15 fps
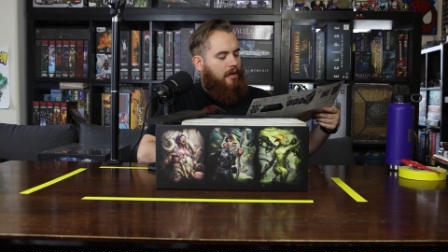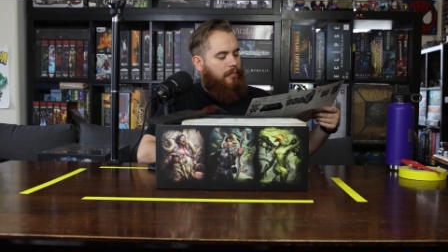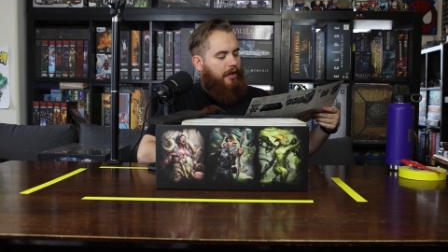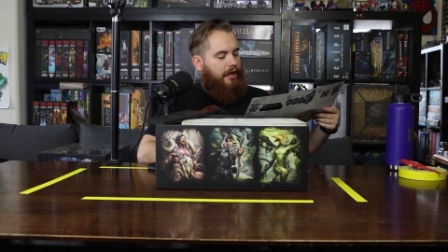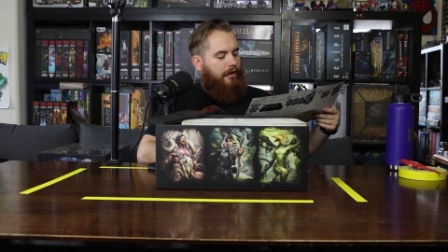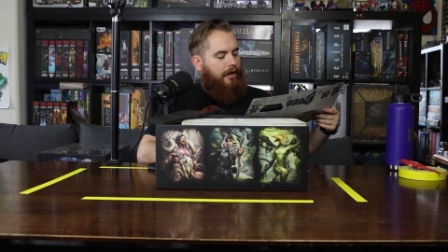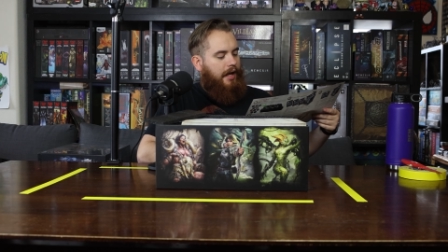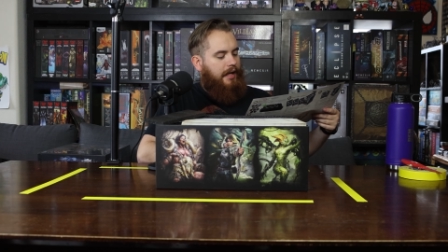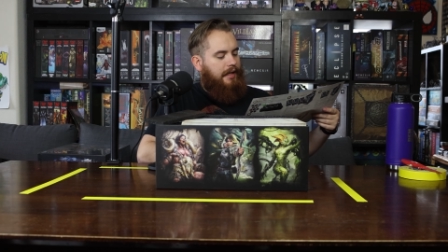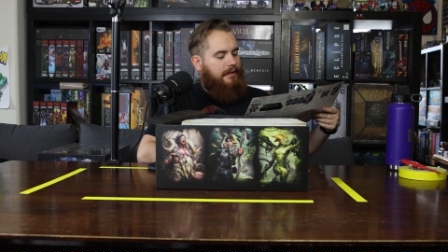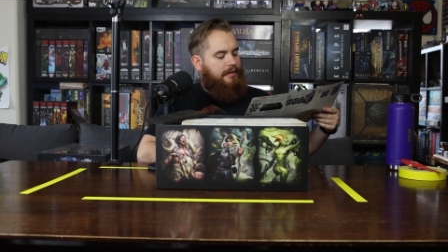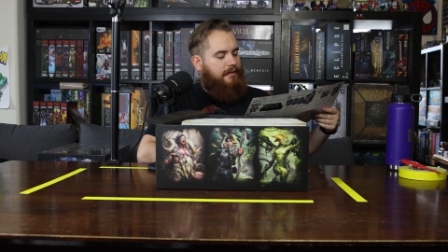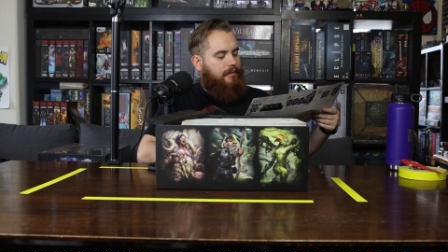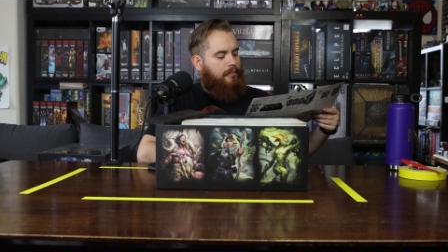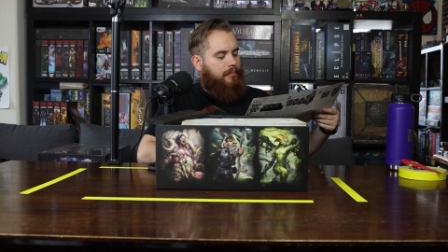player
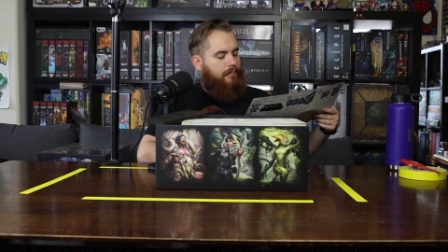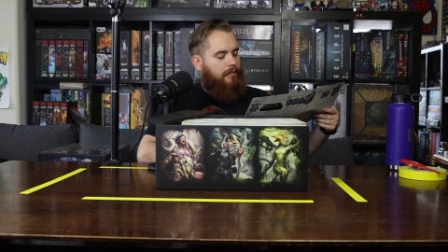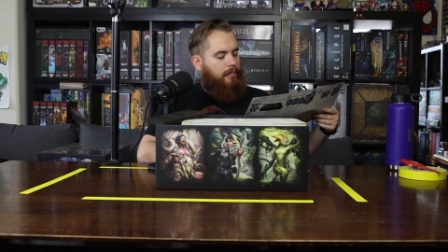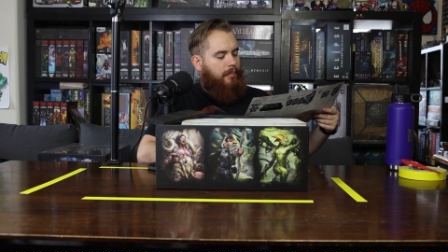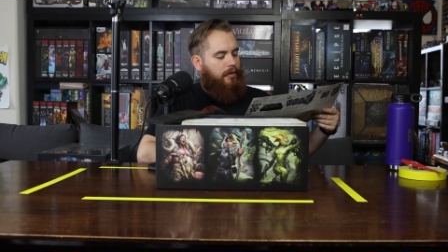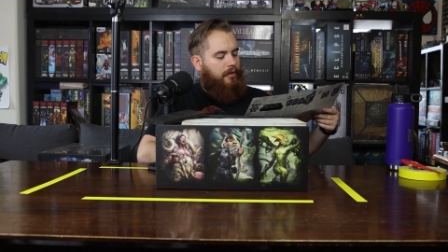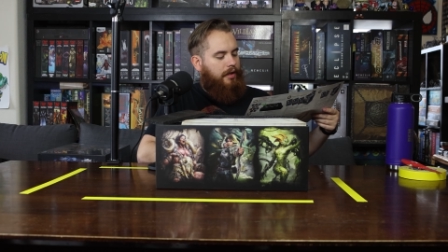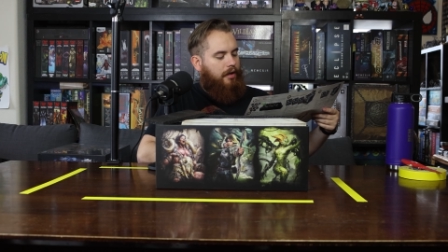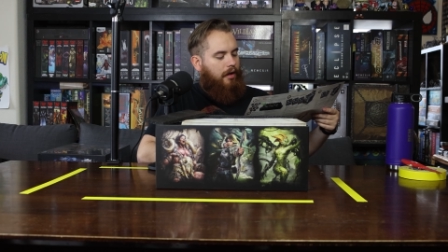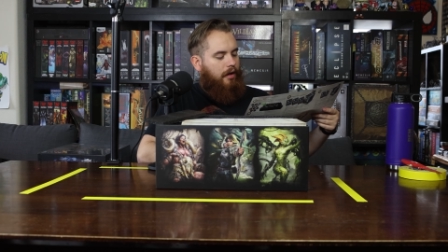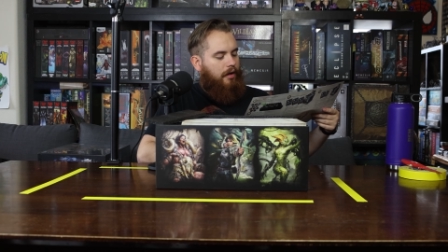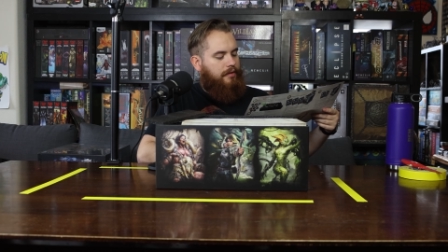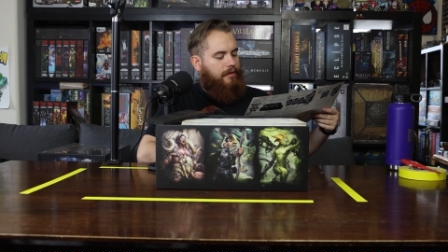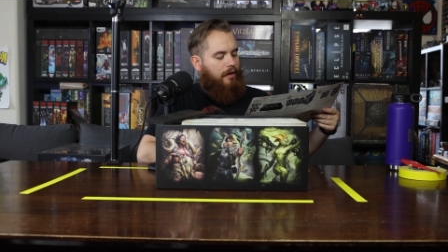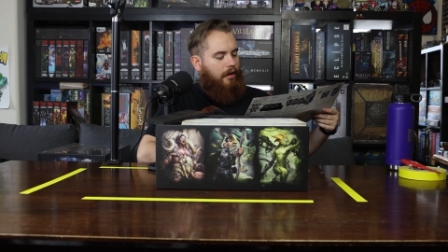aids, ability
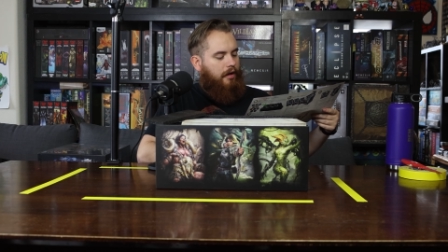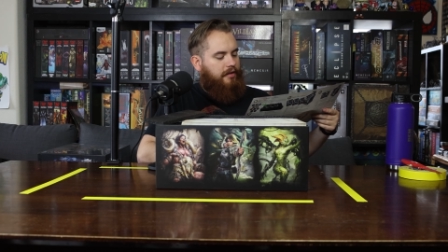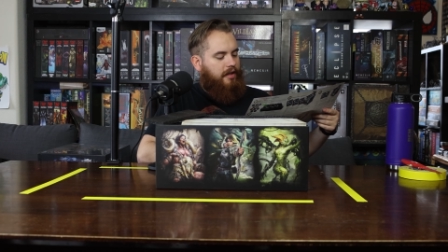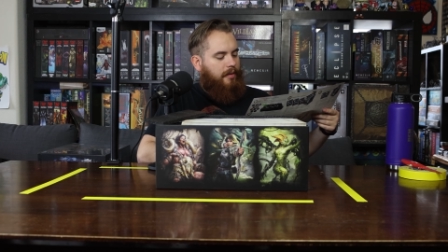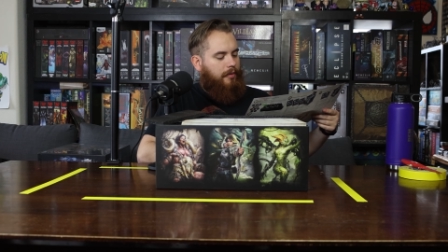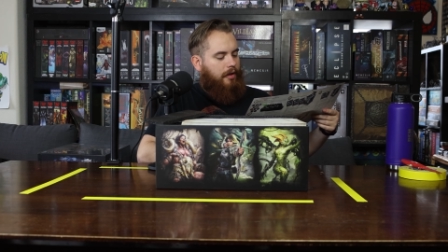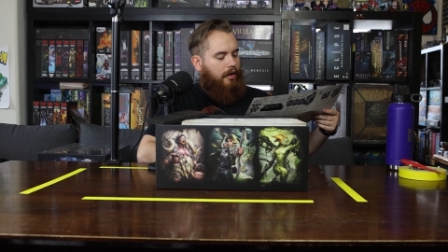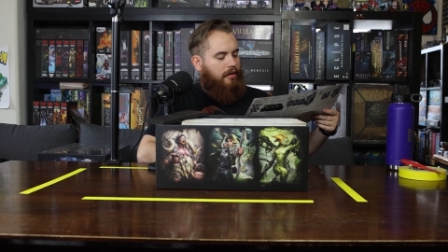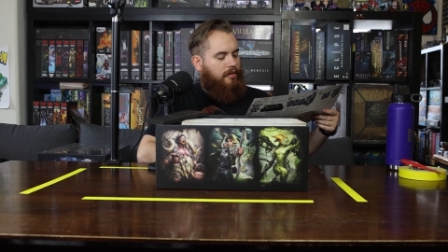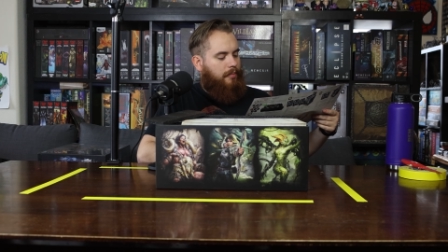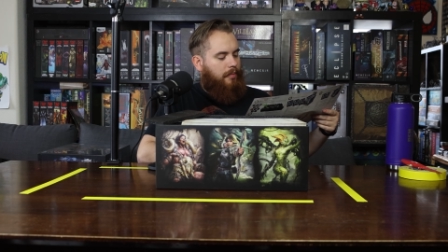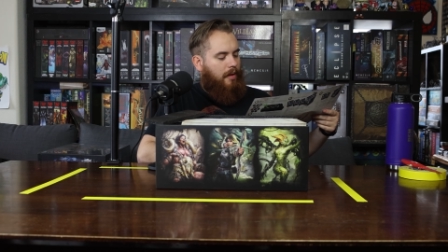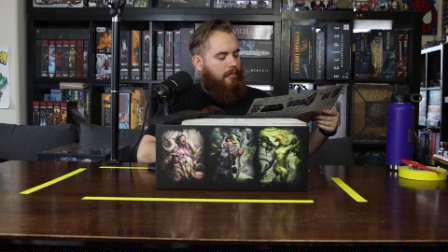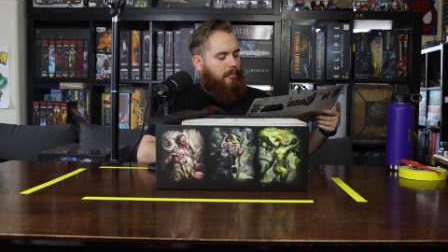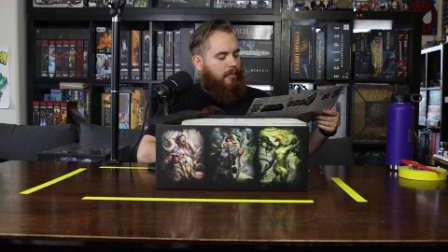cards, archetype cards,
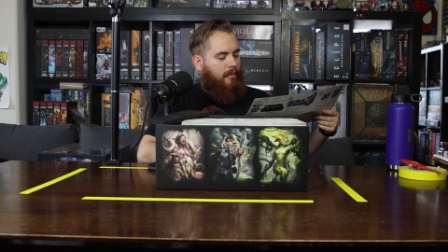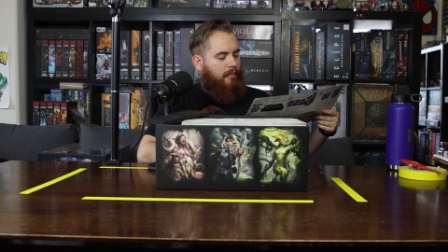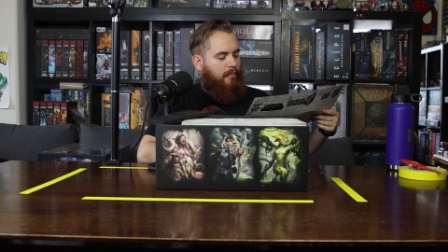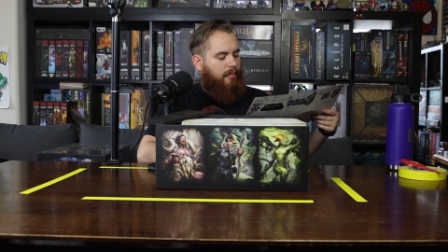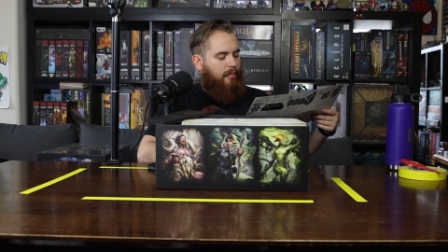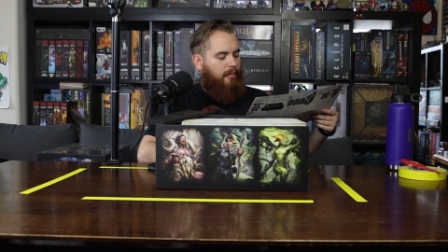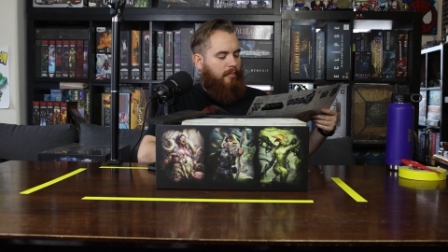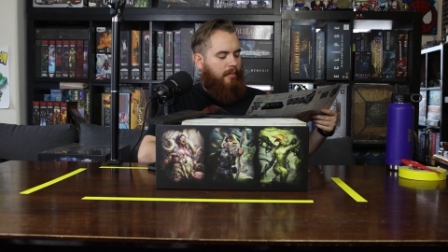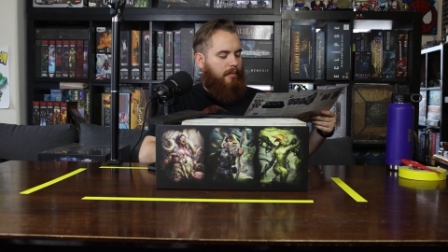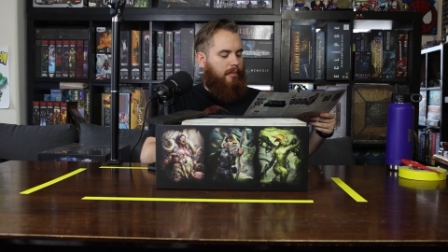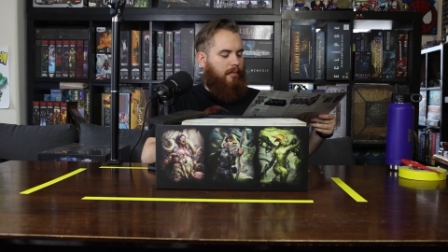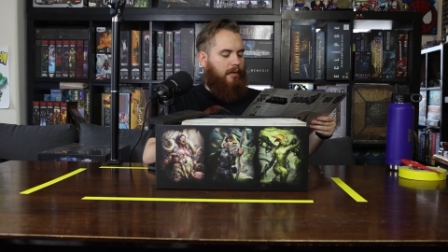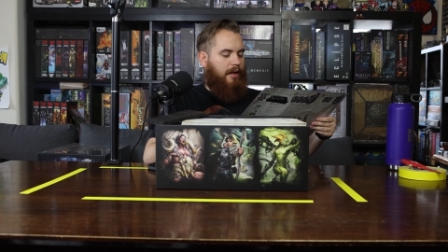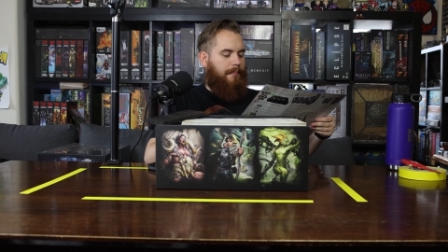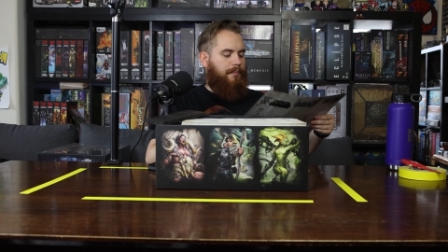blah, blah, blah, blah, blah, blah,
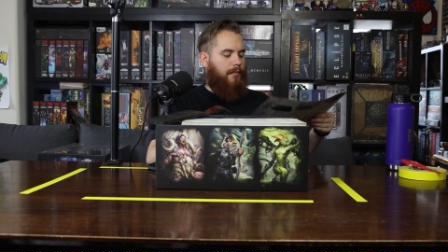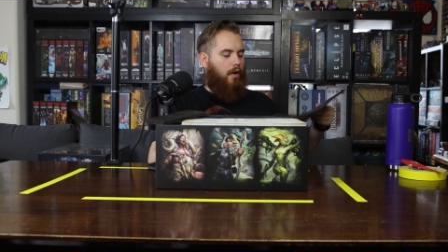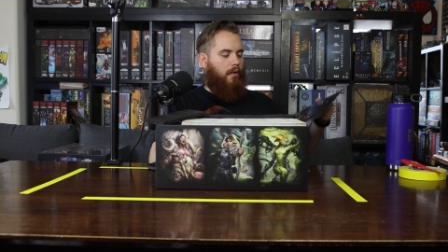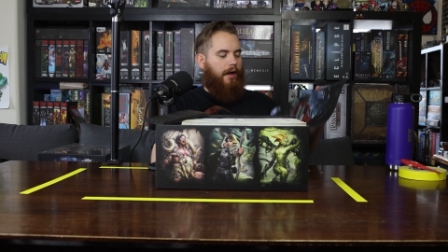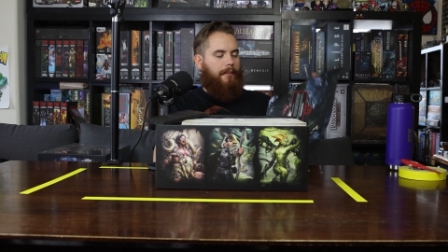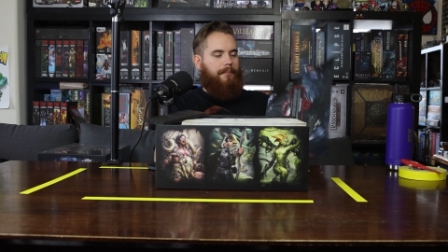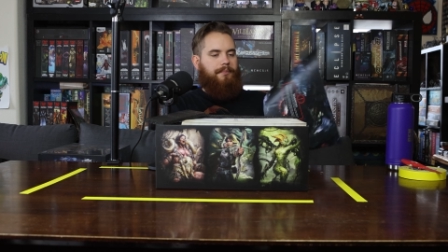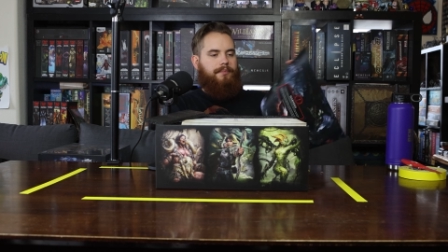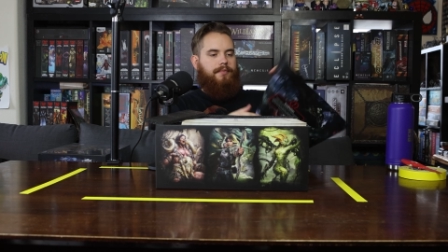blah, blah. Okay.